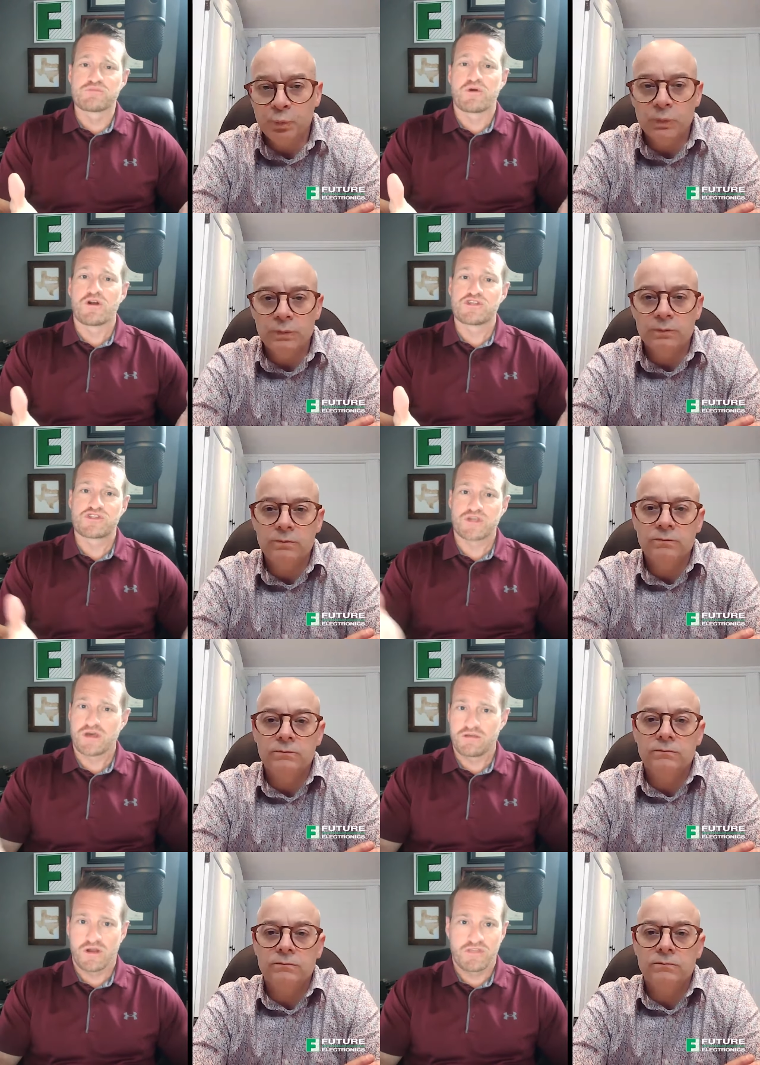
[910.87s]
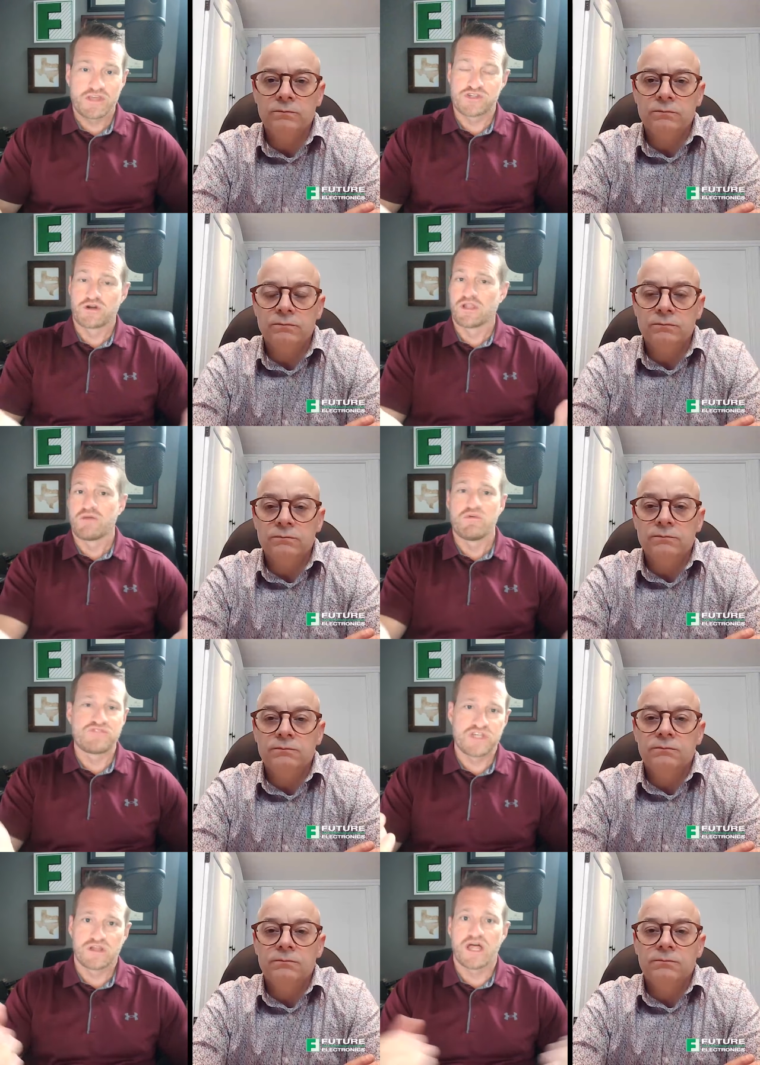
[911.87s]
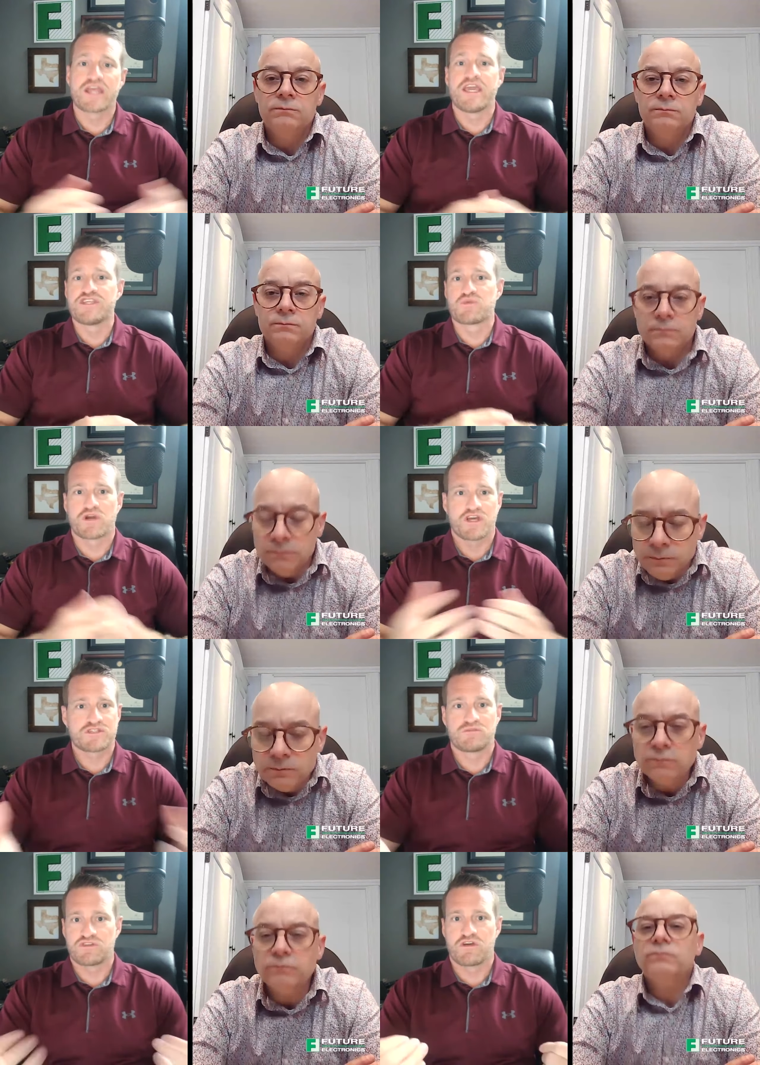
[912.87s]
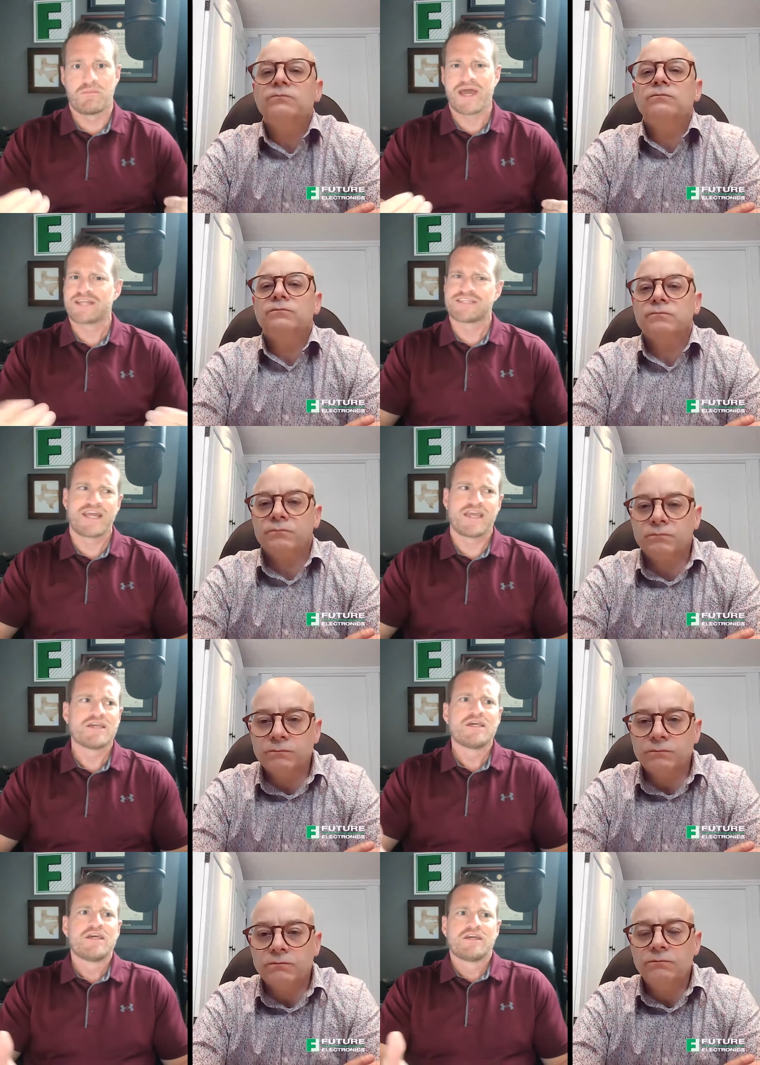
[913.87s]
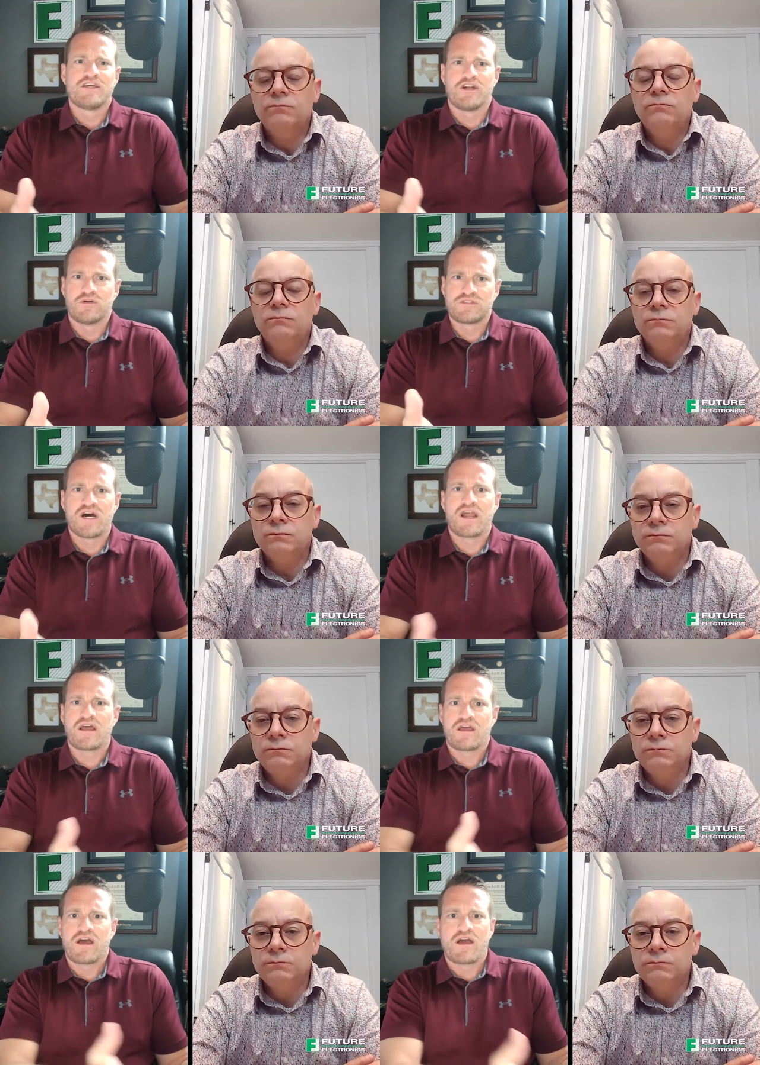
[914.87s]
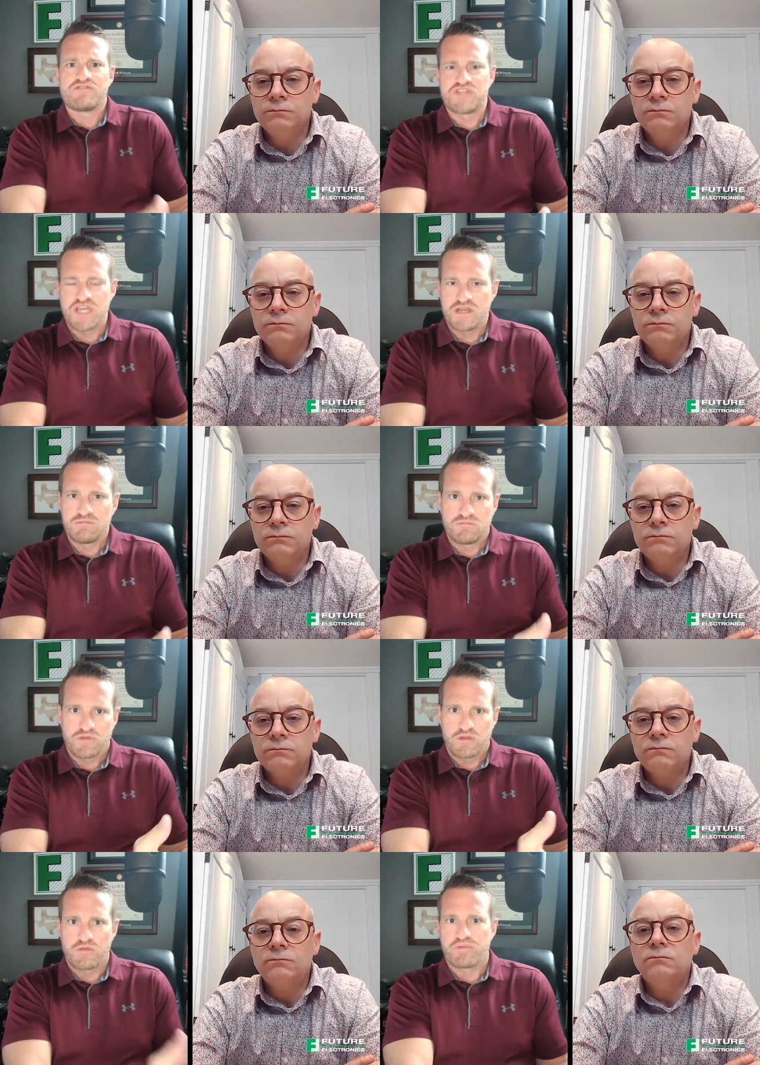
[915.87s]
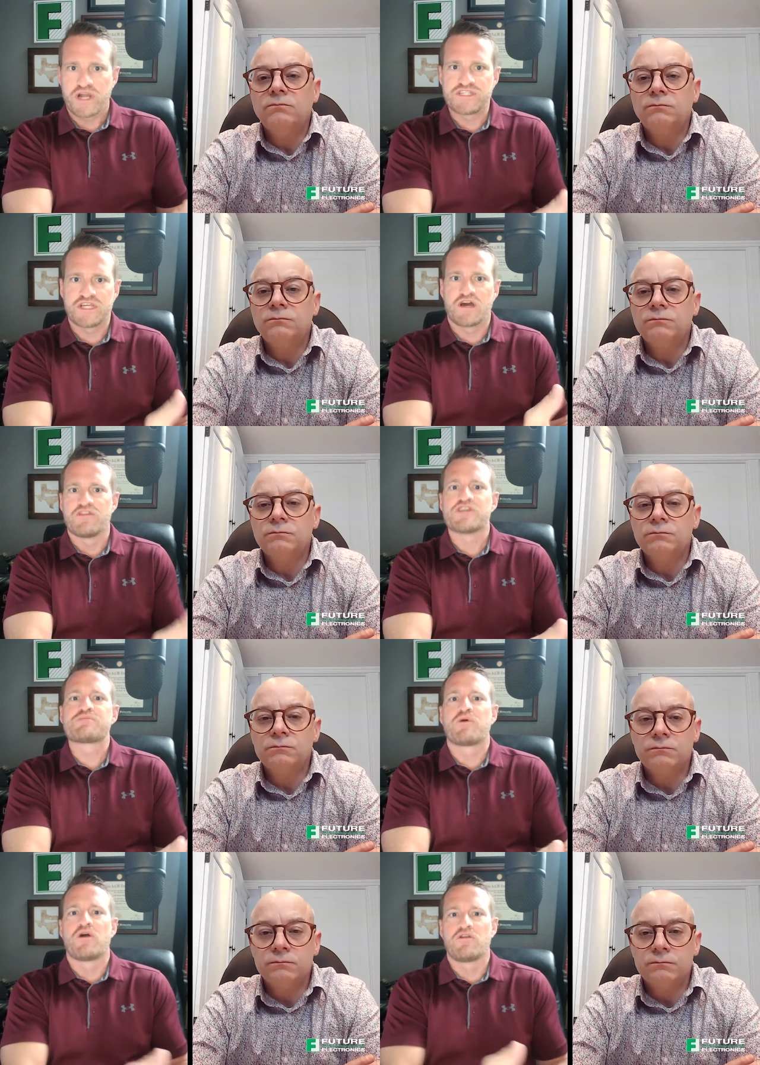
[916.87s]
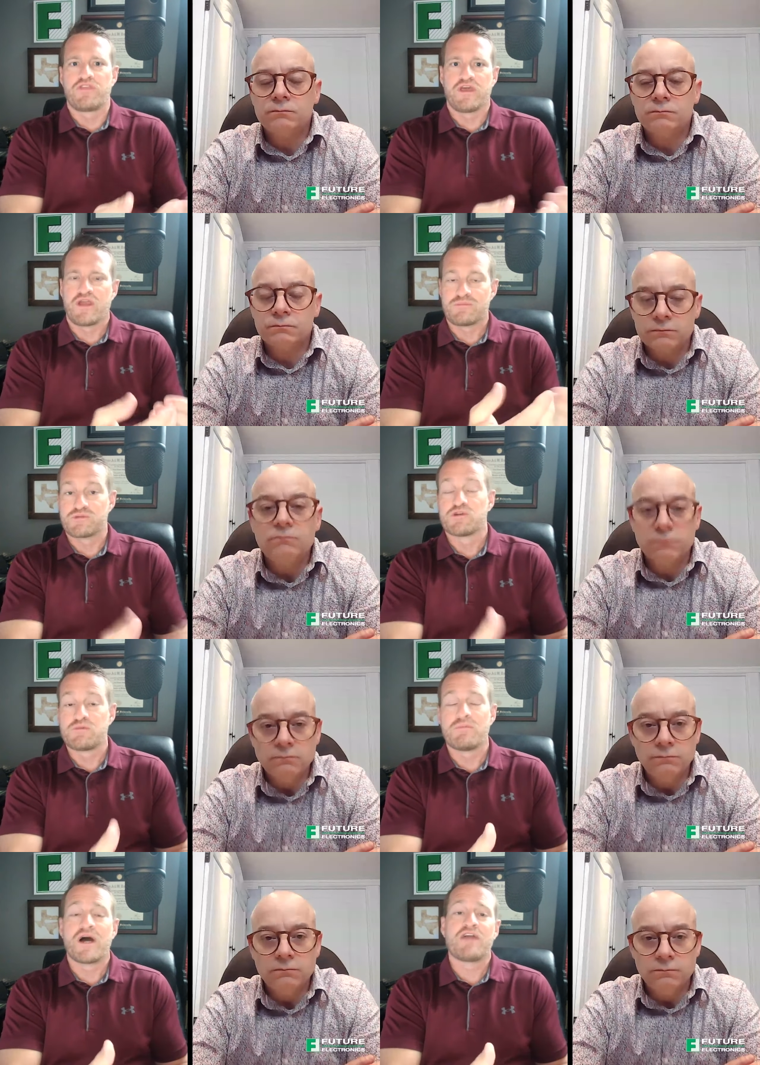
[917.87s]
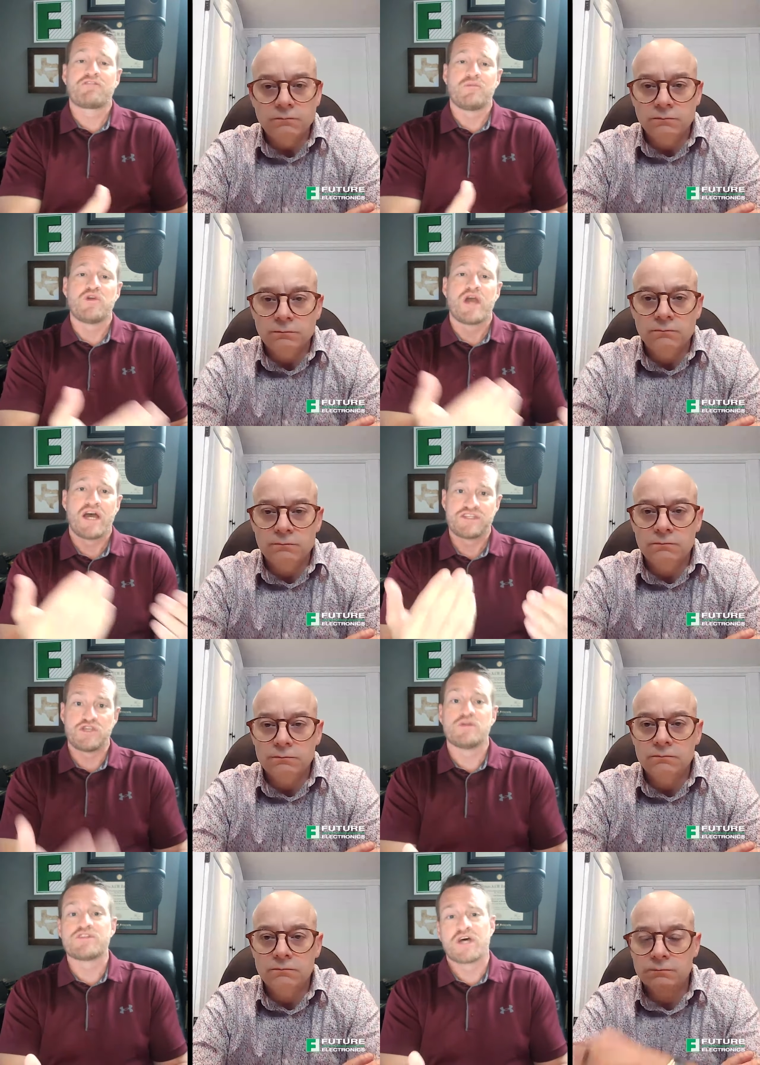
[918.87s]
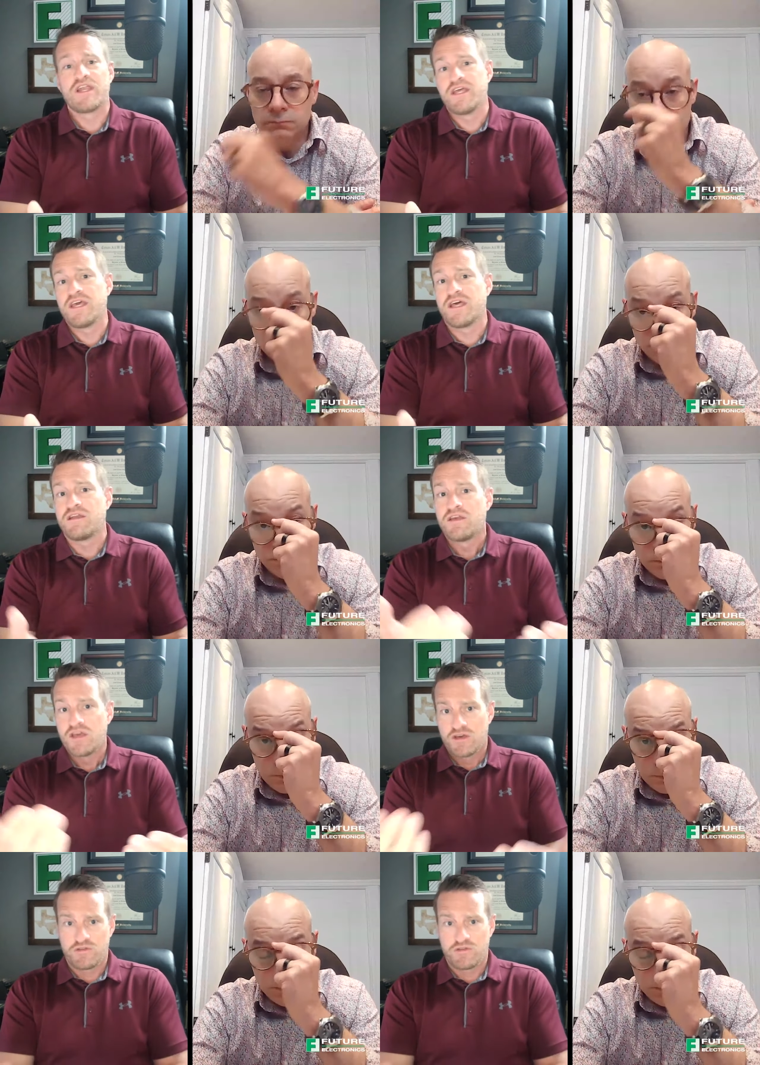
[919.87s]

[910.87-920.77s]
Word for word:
Speaker 1: for those parts. Uh, you know, I think certainly we've seen a lot of cases where customers have come back and said, "Hey, you know, Todd, I, I've seen the, the pricing on this part that I'm supposed to be buying from you guys that you designed in